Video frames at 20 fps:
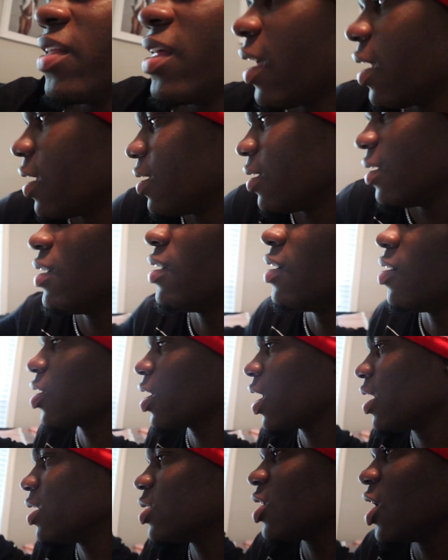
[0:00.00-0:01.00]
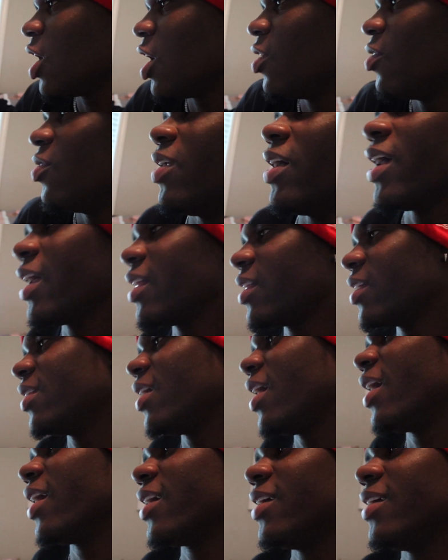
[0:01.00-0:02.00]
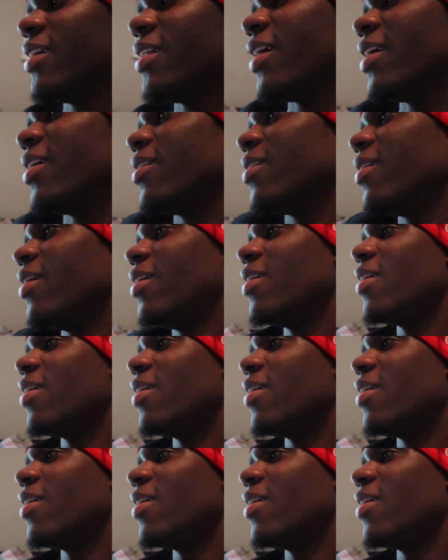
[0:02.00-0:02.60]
to like, okay, it's gone. Like have to knock it, like